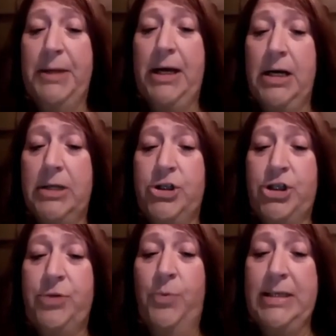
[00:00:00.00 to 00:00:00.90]
because
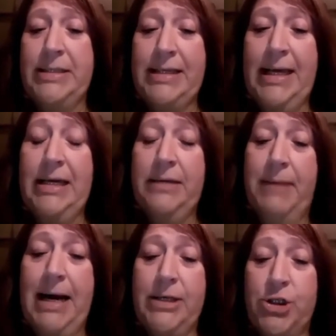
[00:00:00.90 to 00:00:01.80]
she was taken
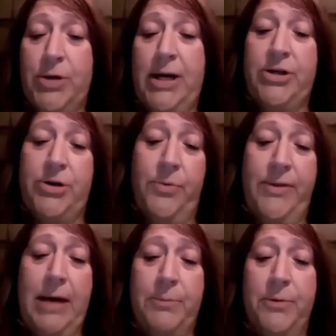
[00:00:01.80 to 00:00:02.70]
by a stranger
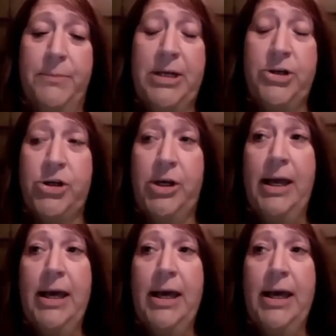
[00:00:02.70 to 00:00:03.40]
without permission.